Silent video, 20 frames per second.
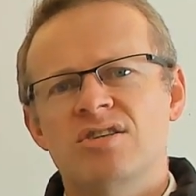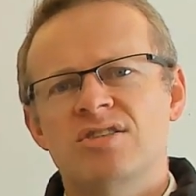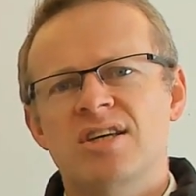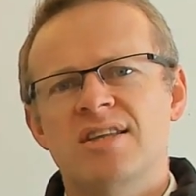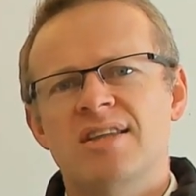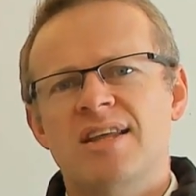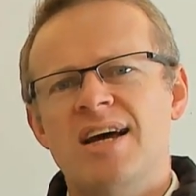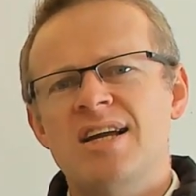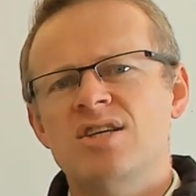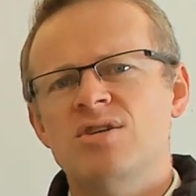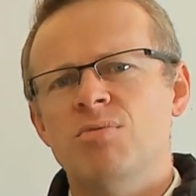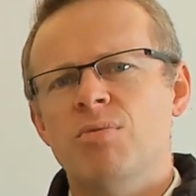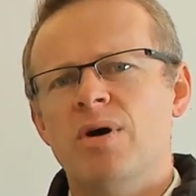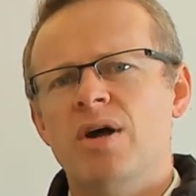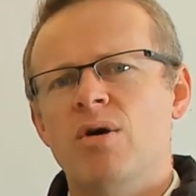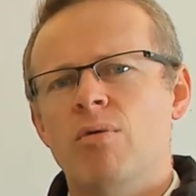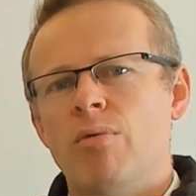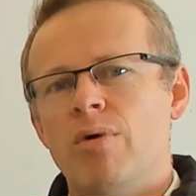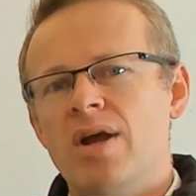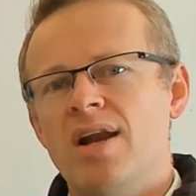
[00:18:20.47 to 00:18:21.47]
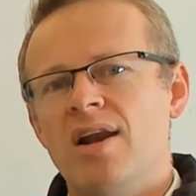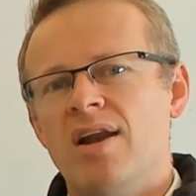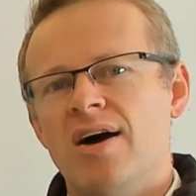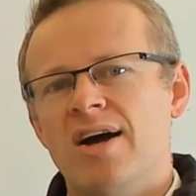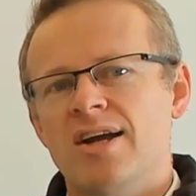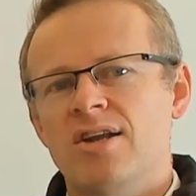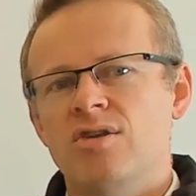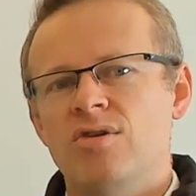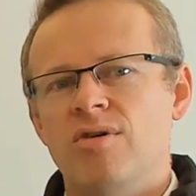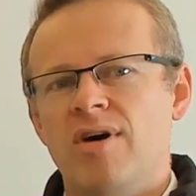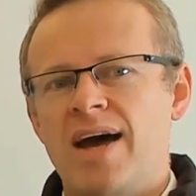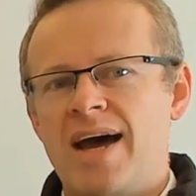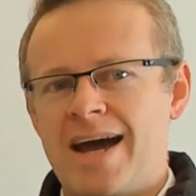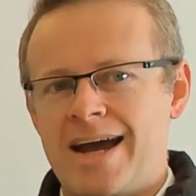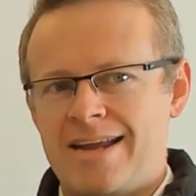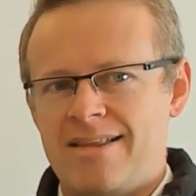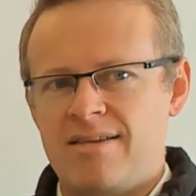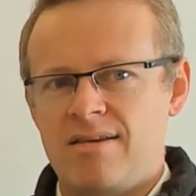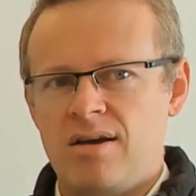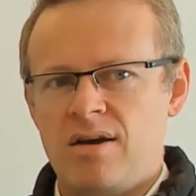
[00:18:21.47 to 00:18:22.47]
and that's where we like to act